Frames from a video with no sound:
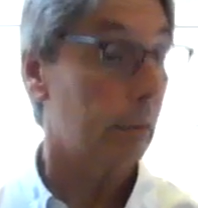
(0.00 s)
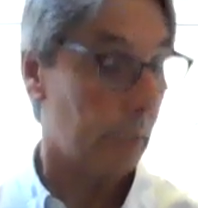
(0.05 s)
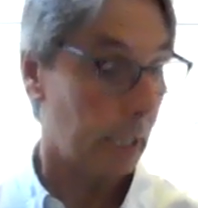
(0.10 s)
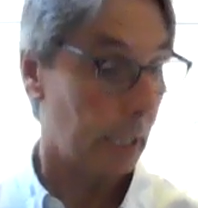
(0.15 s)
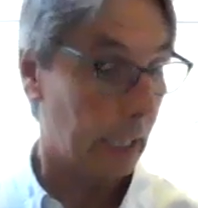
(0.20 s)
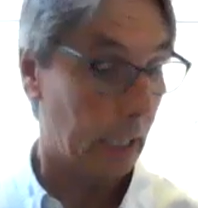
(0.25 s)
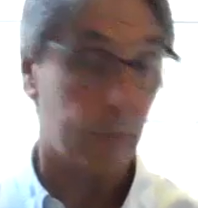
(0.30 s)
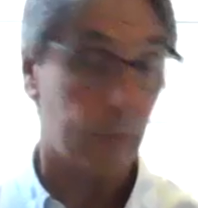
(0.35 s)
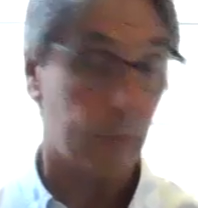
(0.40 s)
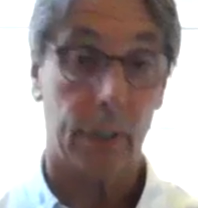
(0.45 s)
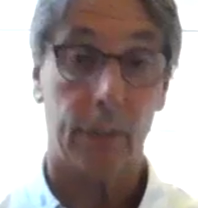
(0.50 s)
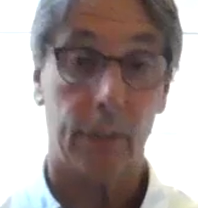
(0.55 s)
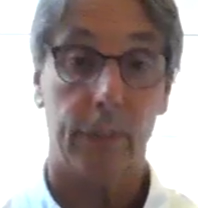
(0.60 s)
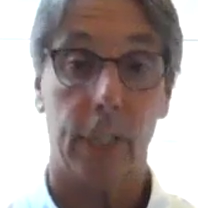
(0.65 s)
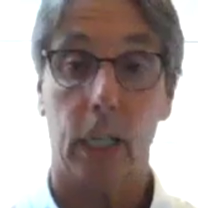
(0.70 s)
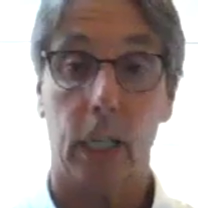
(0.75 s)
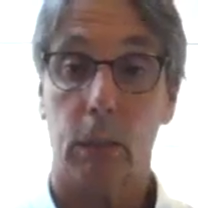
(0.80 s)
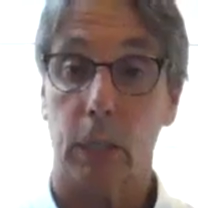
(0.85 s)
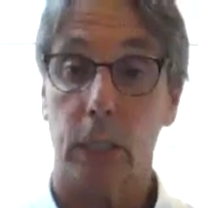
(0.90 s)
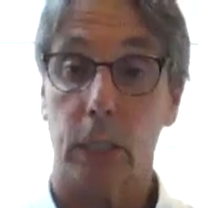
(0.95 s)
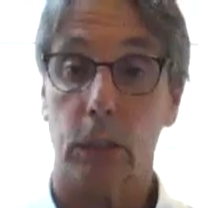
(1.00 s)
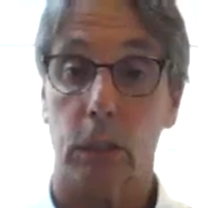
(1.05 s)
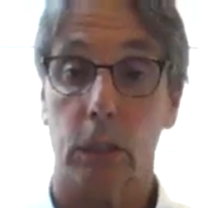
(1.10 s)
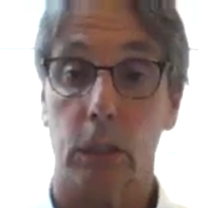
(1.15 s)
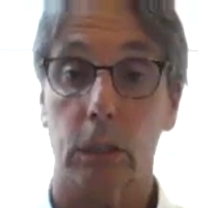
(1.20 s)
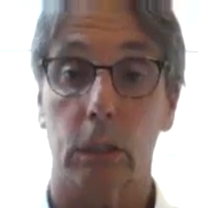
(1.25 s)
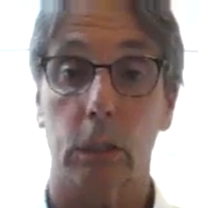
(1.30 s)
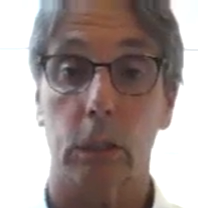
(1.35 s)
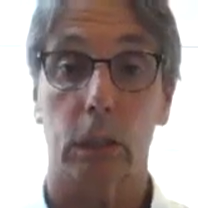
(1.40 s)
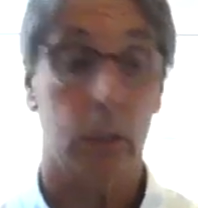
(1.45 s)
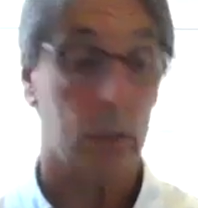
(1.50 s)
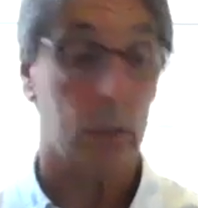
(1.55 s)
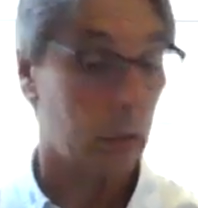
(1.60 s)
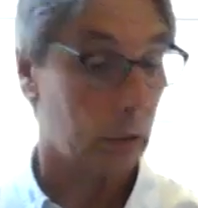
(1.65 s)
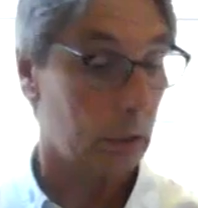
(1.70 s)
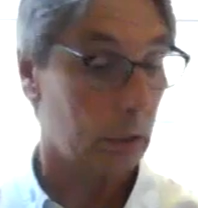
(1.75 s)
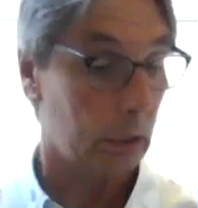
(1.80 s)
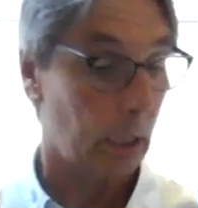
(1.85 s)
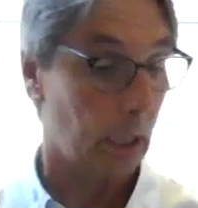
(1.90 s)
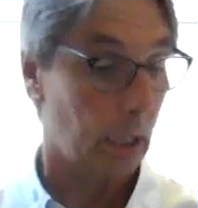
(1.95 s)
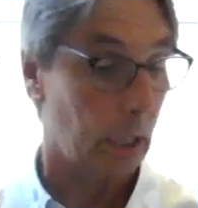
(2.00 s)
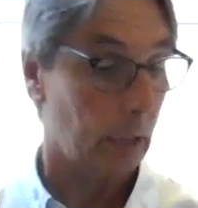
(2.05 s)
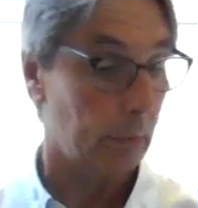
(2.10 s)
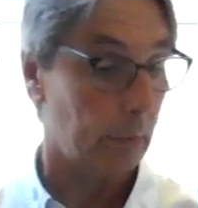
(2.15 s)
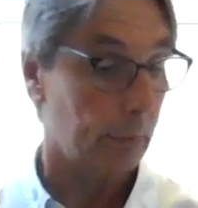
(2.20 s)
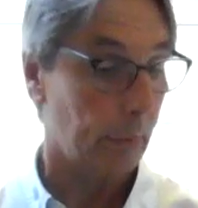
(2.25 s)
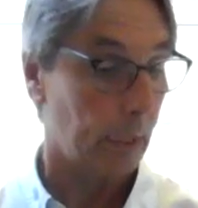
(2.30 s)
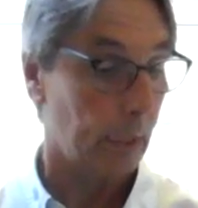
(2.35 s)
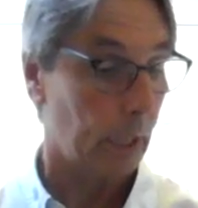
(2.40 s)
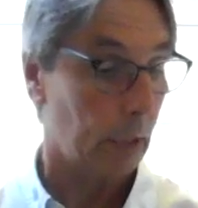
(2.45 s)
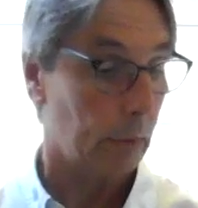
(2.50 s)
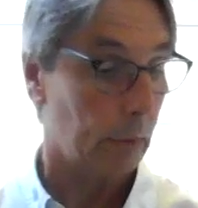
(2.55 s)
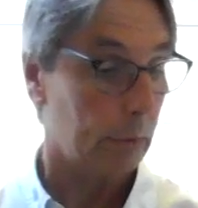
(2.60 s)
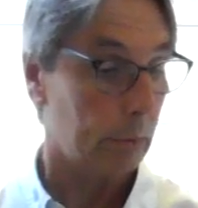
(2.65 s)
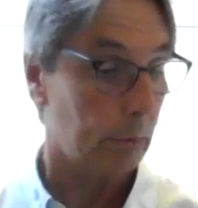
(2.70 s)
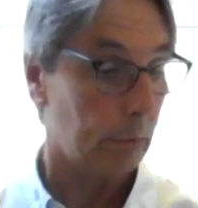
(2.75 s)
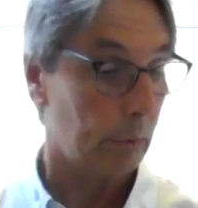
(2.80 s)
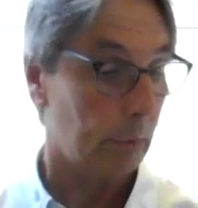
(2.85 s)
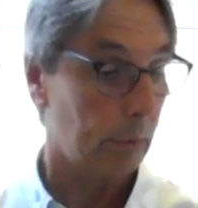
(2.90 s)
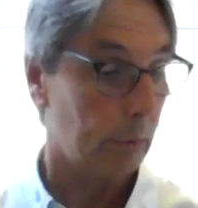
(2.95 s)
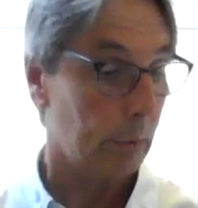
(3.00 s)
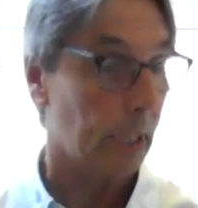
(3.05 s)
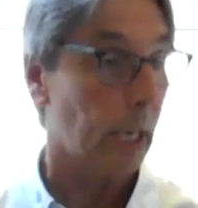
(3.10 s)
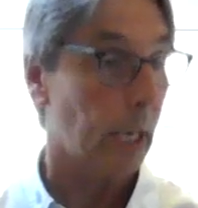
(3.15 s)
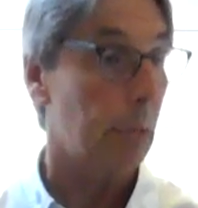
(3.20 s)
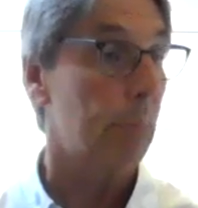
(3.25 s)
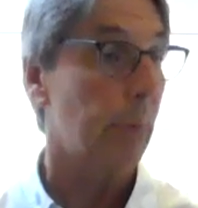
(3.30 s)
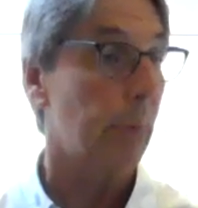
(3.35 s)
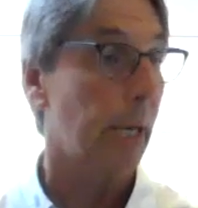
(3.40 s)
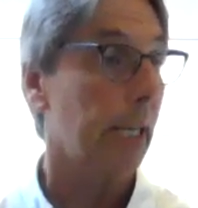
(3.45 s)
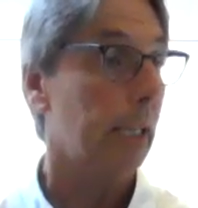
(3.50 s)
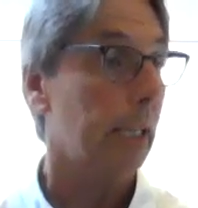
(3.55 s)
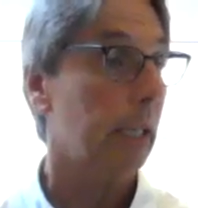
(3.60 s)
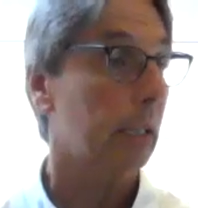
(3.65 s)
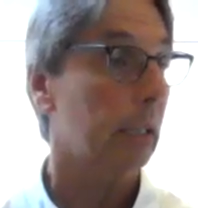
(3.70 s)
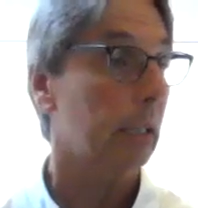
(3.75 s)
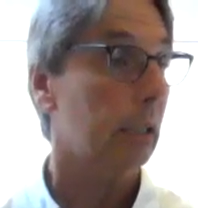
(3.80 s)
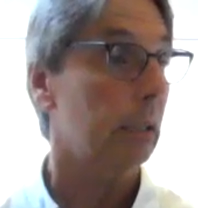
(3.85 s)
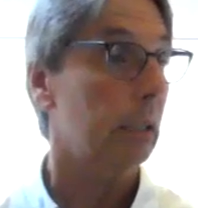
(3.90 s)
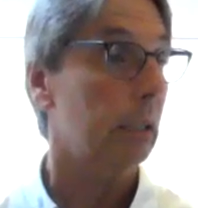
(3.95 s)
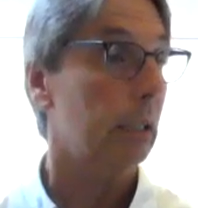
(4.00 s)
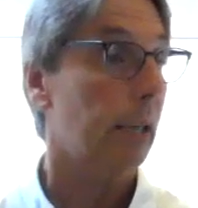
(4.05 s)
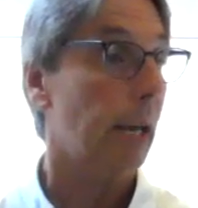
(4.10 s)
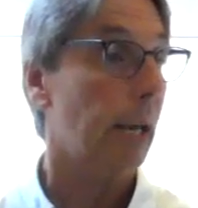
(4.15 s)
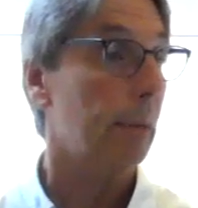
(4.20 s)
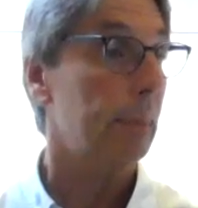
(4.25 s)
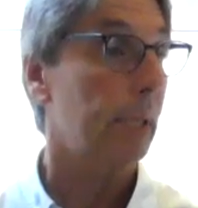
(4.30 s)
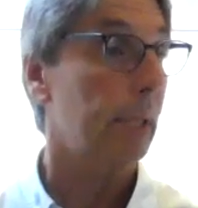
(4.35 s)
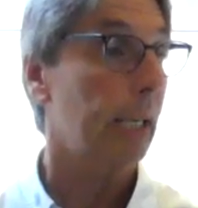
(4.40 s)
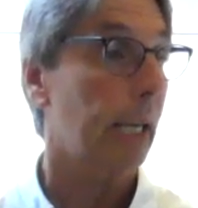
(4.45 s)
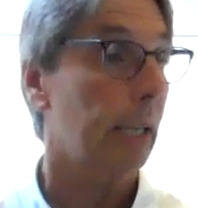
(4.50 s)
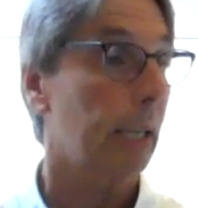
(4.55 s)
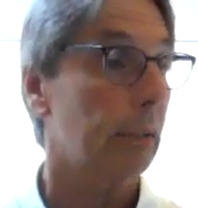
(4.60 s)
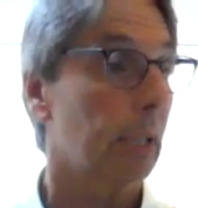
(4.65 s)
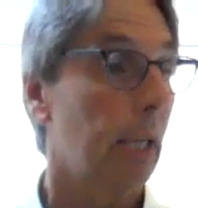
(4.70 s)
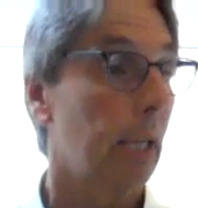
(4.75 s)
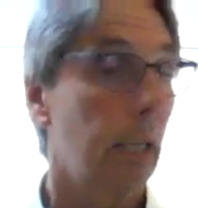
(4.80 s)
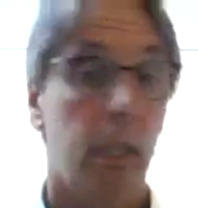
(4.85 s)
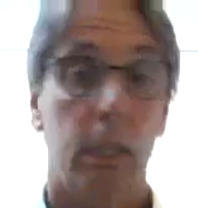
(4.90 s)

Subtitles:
Again, if you have any questions, just when I break, you're happy to ask.